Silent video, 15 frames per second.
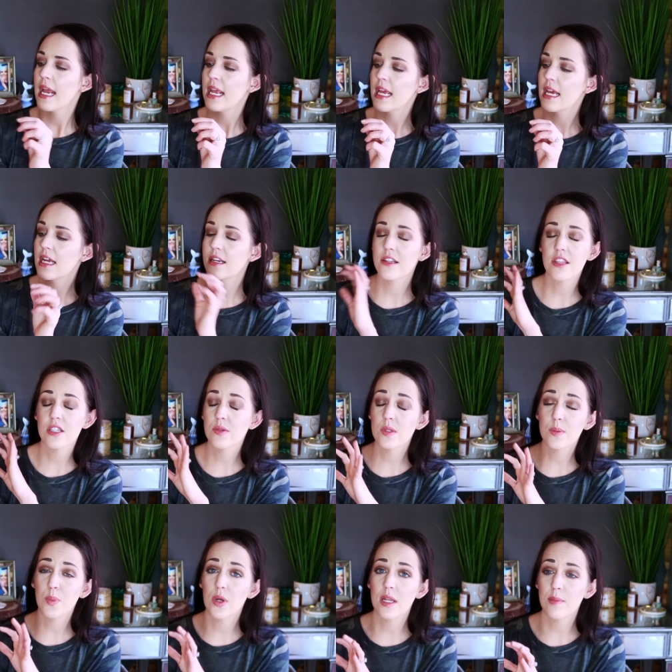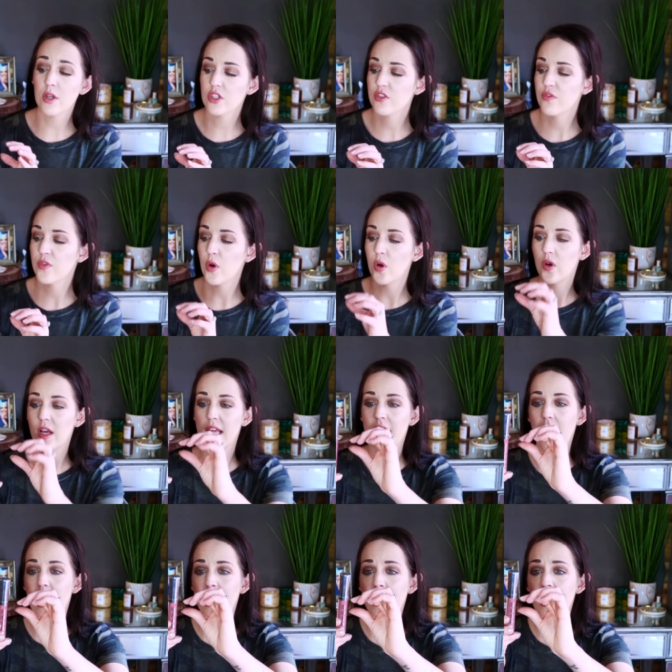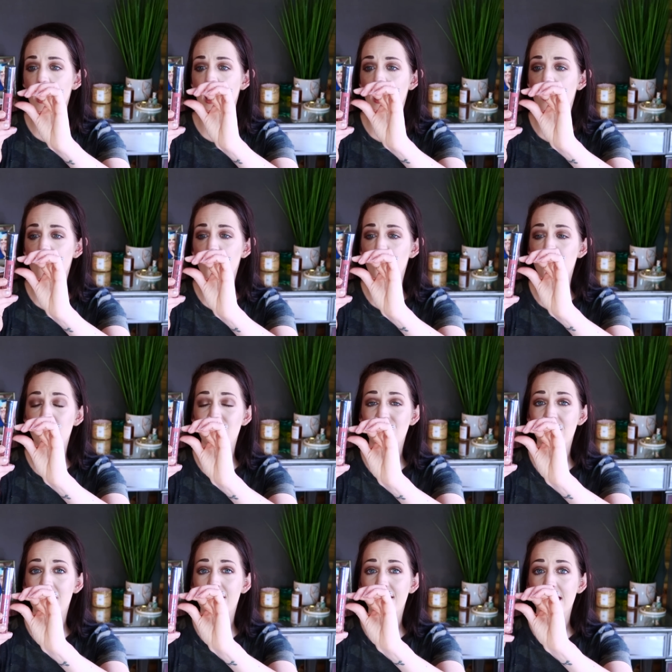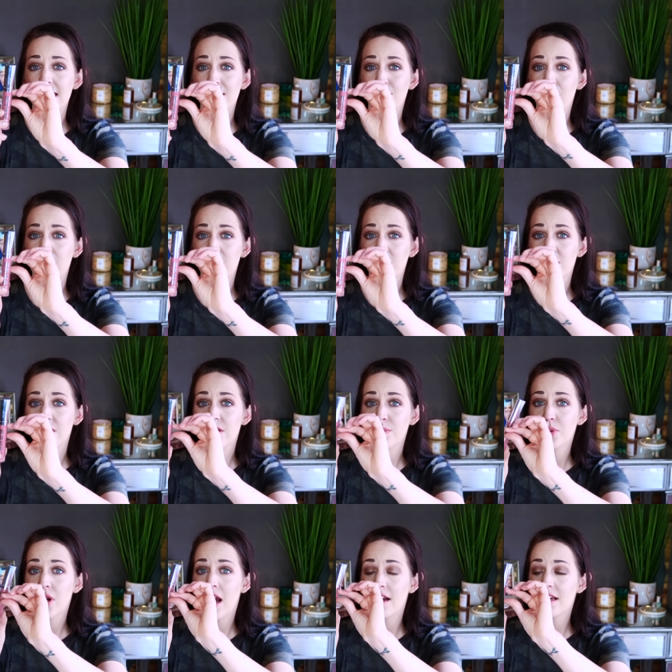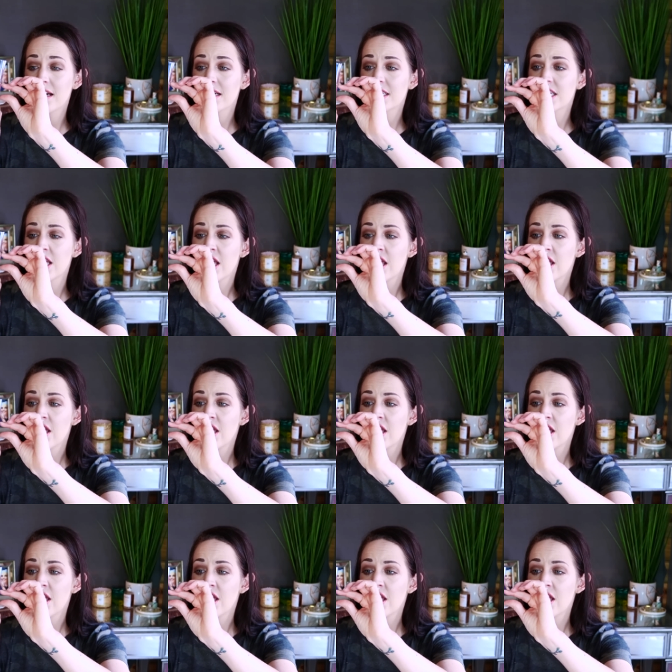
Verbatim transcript: and this was pretty much full and I have used this much product